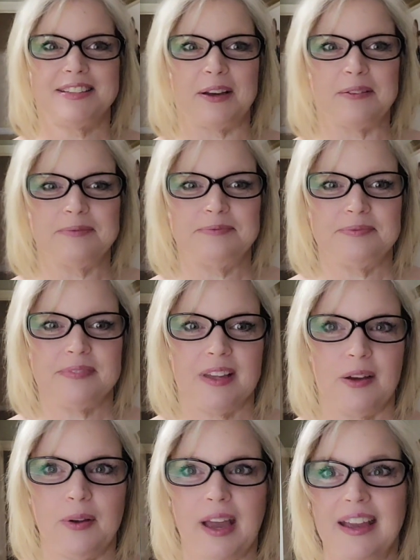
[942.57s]
So,
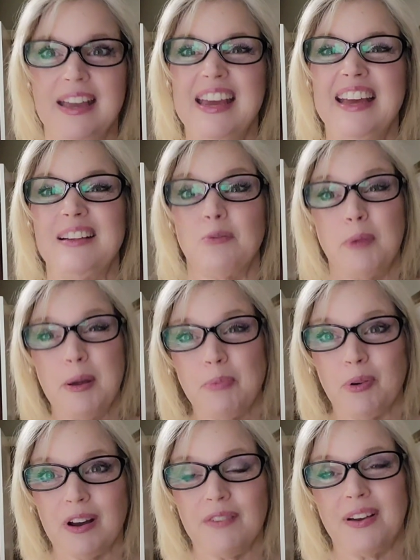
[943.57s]
okay,
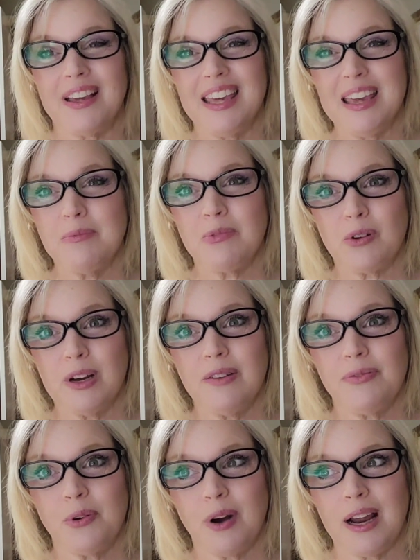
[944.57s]
remember if I keep three
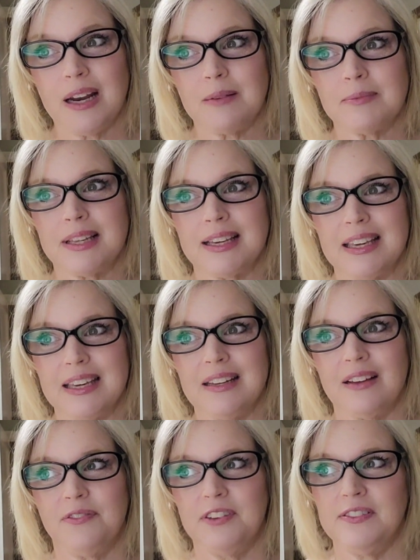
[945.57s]
to four items, I
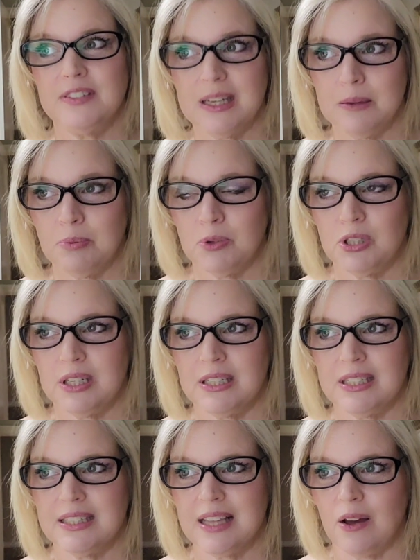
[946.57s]
get a
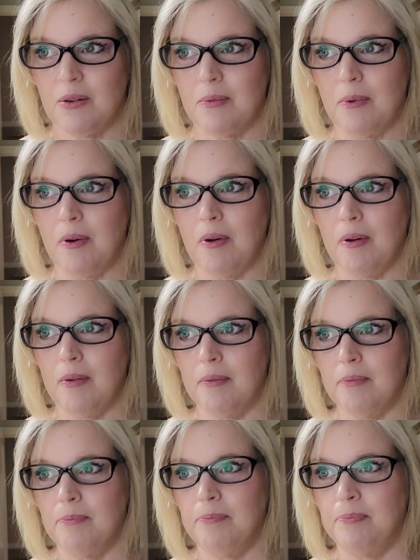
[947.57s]
15% discount.
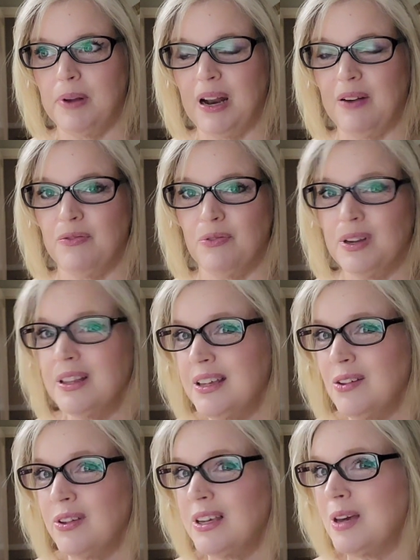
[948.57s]
But I've
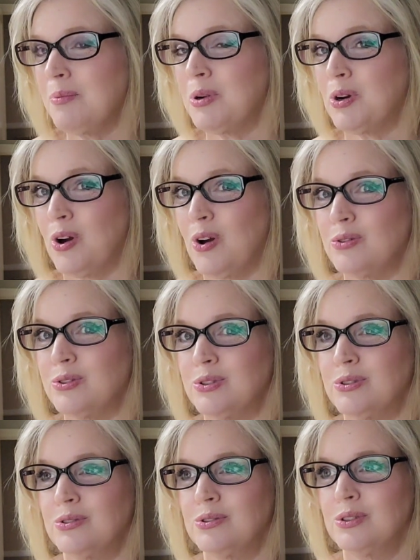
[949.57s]
really only come
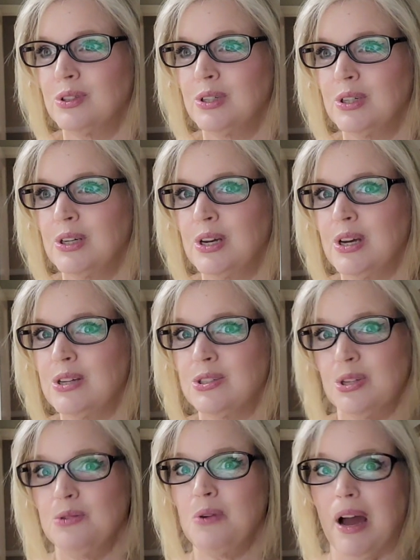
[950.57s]
across
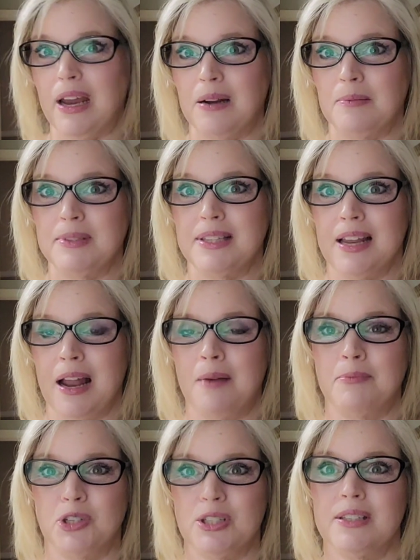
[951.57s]
two items that
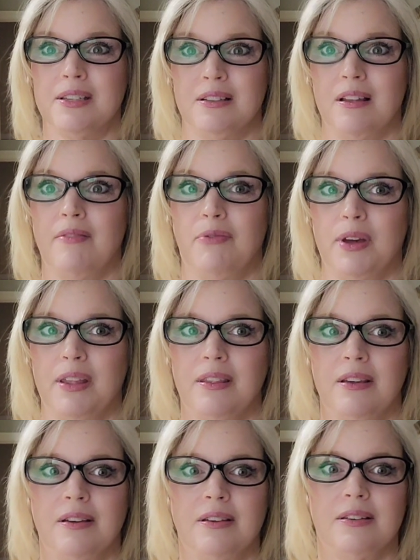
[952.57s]
I'm just in love with.
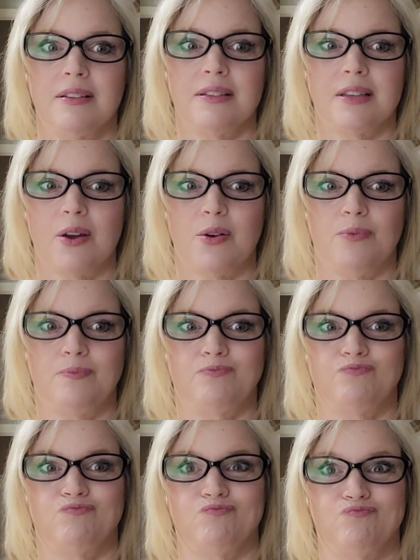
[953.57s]
So,
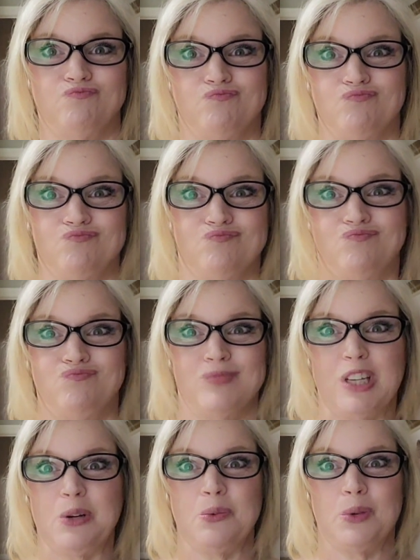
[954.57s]

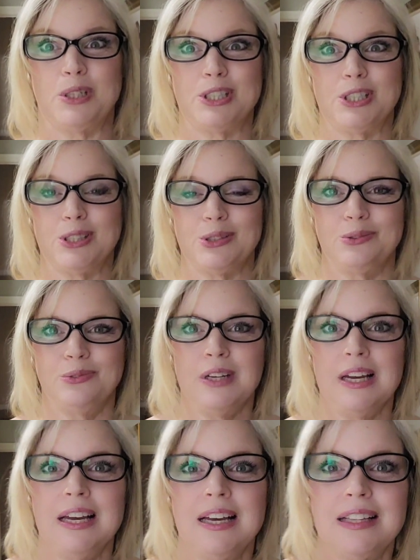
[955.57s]
what to do?
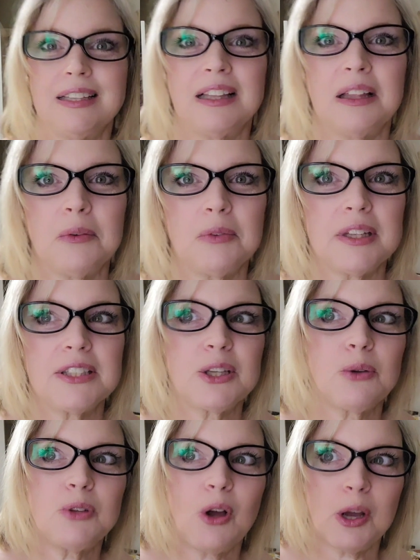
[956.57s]

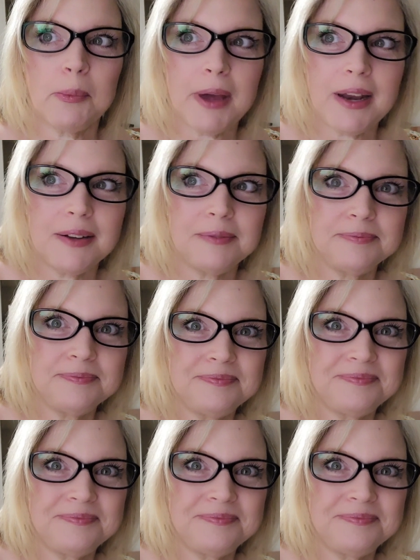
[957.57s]
Let's go talk about it.